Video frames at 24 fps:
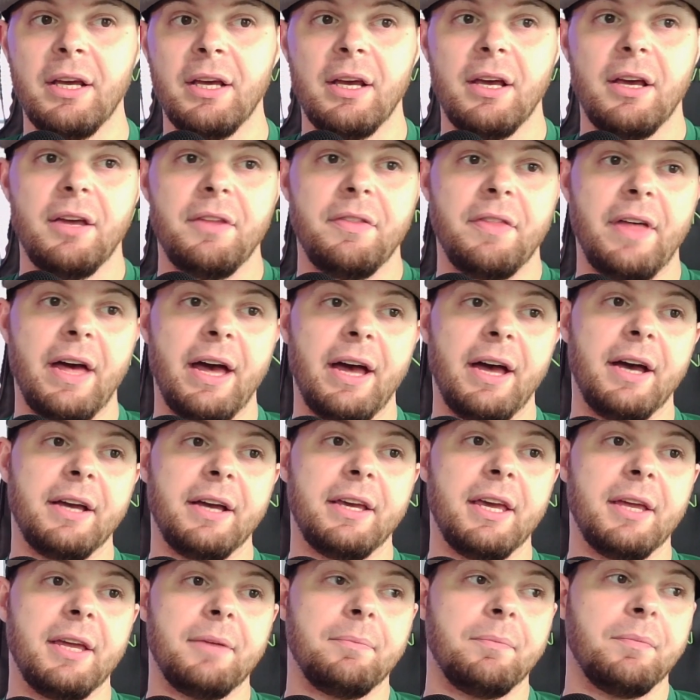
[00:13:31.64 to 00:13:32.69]
that,
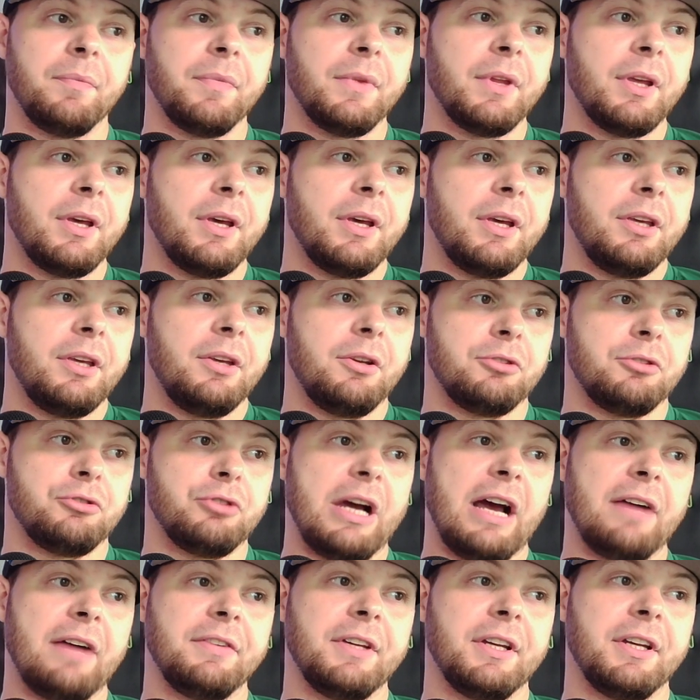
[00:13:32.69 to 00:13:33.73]
again, you're
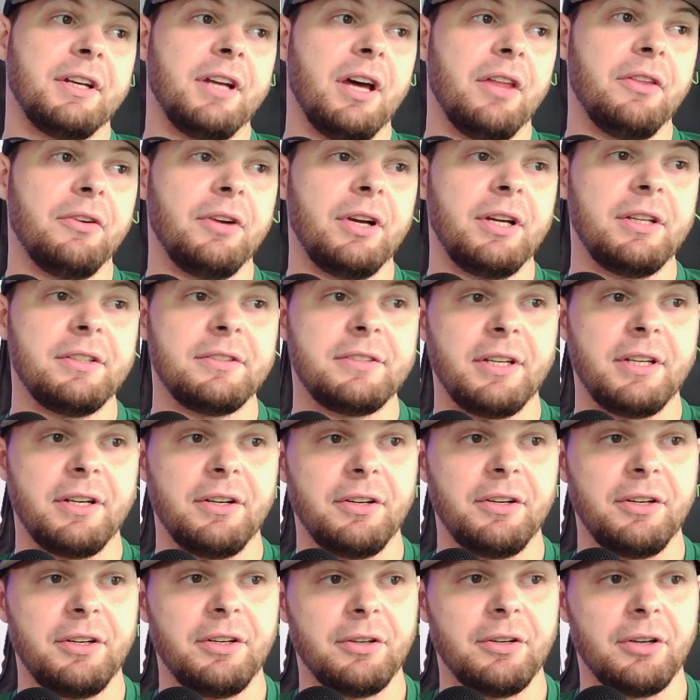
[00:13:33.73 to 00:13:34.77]
drafting another
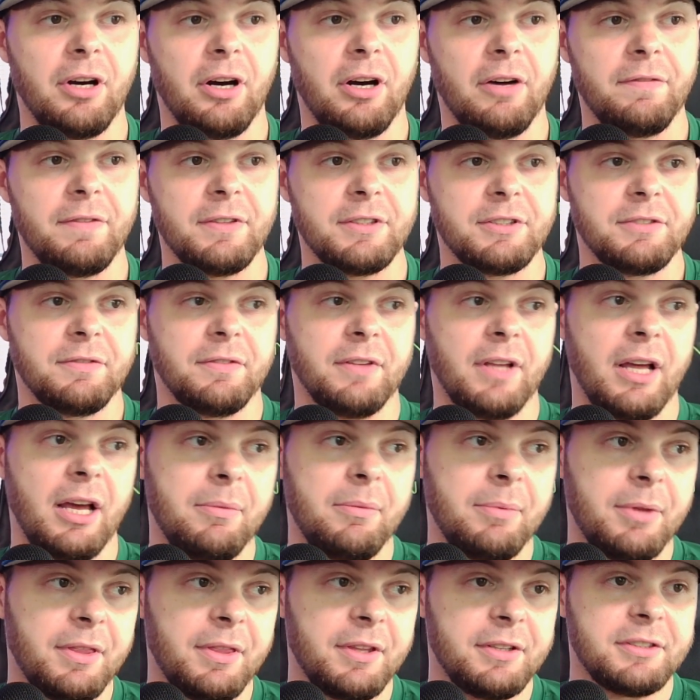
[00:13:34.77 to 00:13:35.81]
interior offensive
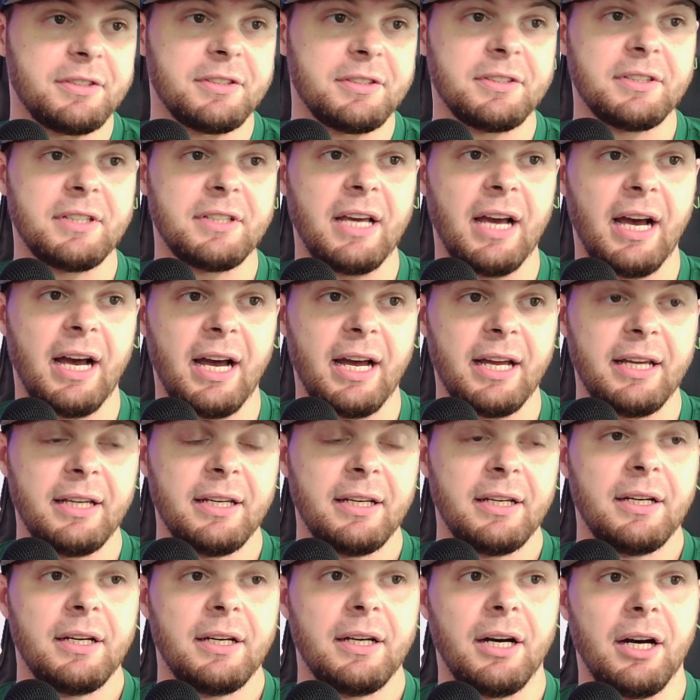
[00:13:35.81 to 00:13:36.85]
lineman. This is a guy,
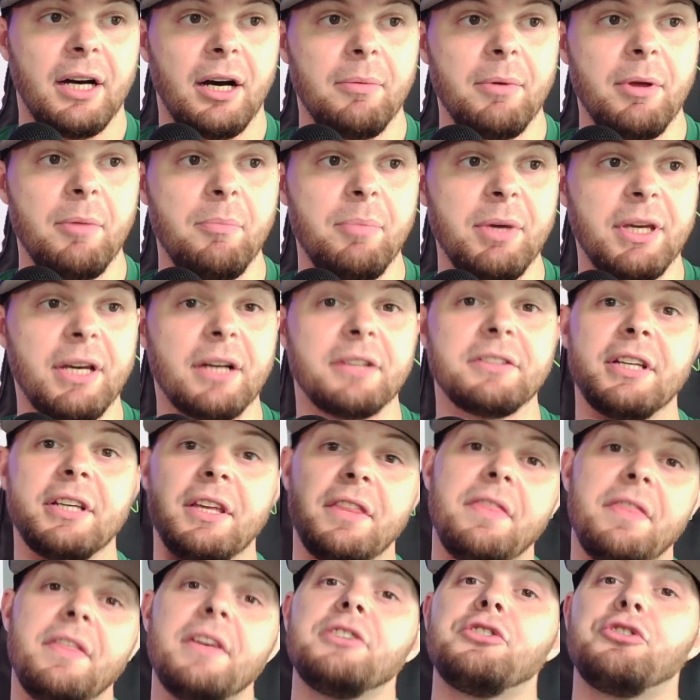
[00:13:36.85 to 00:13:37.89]
and because
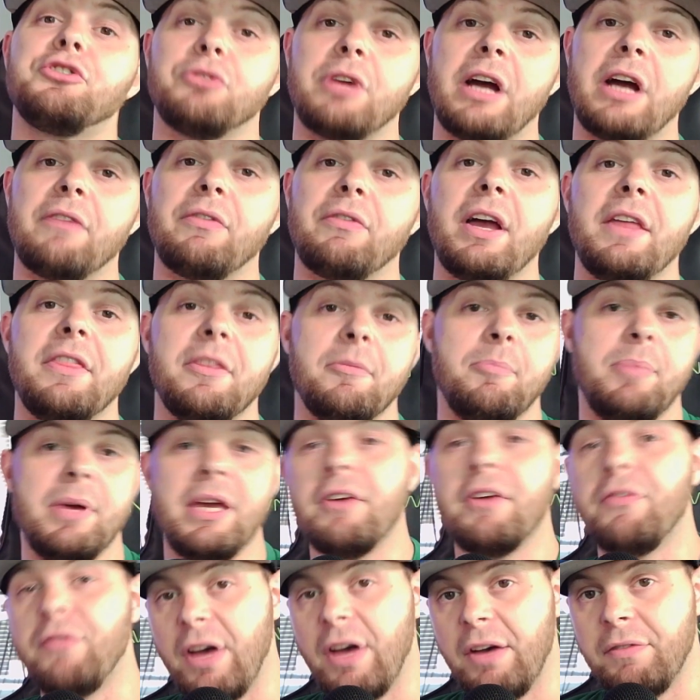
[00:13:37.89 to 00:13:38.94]
in this draft, in the
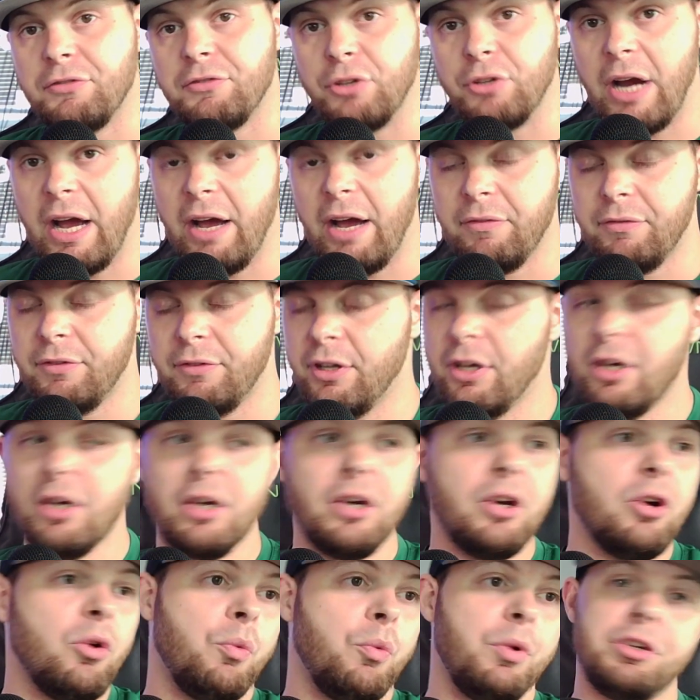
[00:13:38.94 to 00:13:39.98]
PFF draft,
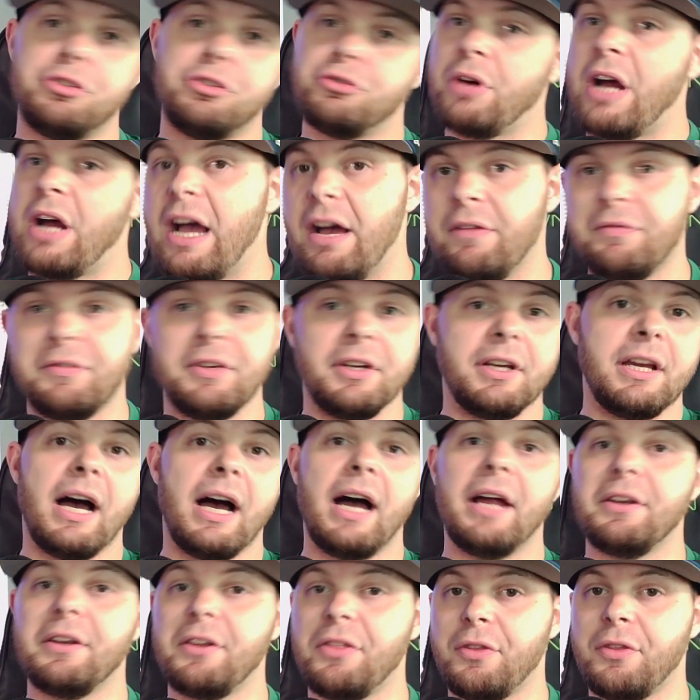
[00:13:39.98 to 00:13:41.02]
we draft a guy
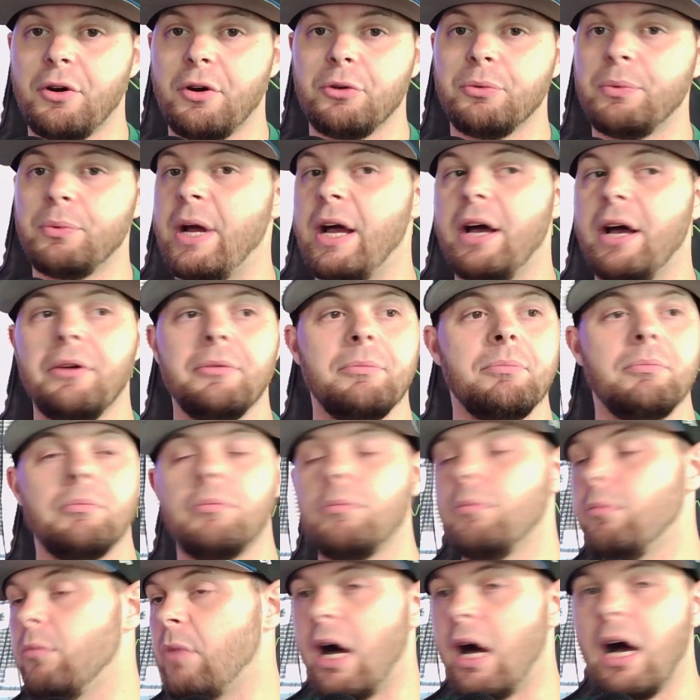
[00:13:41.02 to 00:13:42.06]
in the third round.
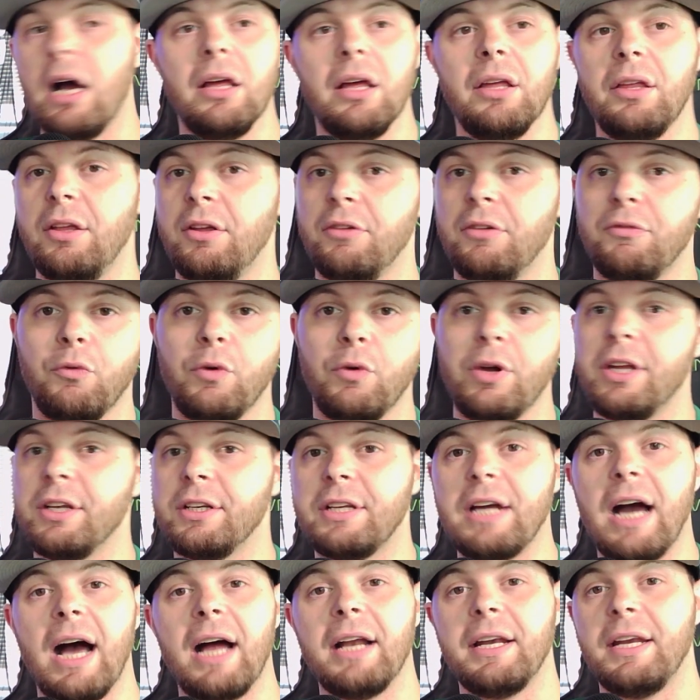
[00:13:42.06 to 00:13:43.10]
If we had
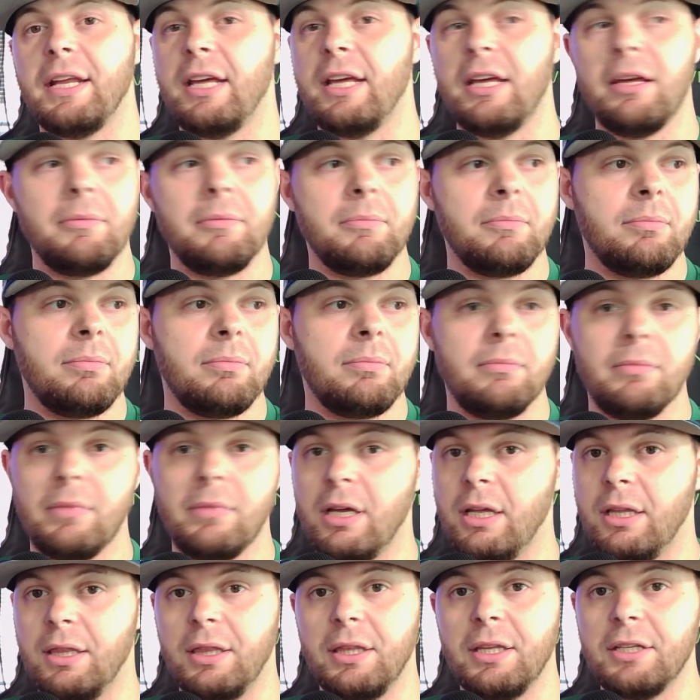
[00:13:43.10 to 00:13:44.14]
gotten him
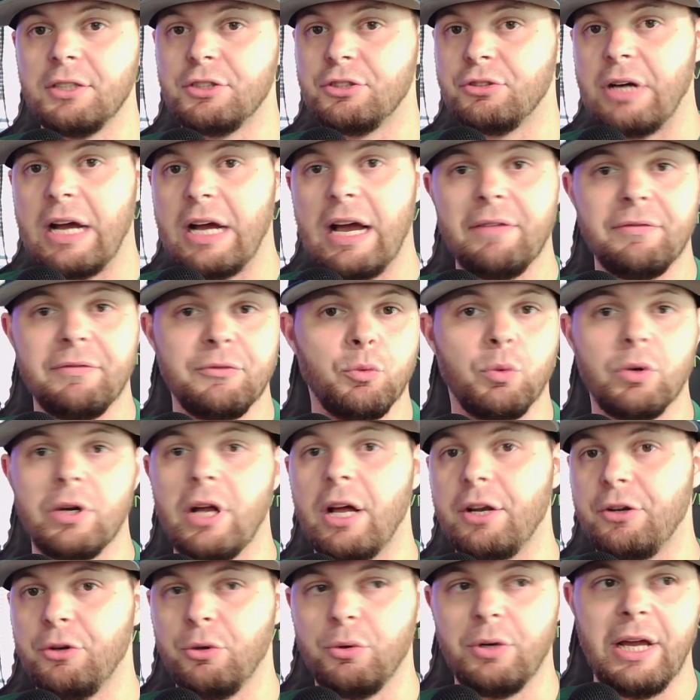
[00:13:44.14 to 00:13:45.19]
in this draft, we're
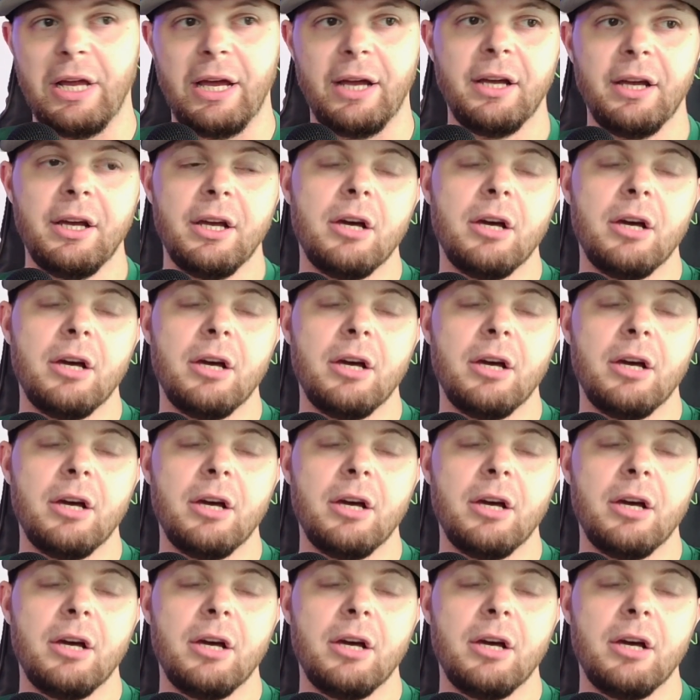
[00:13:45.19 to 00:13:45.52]
not doing that.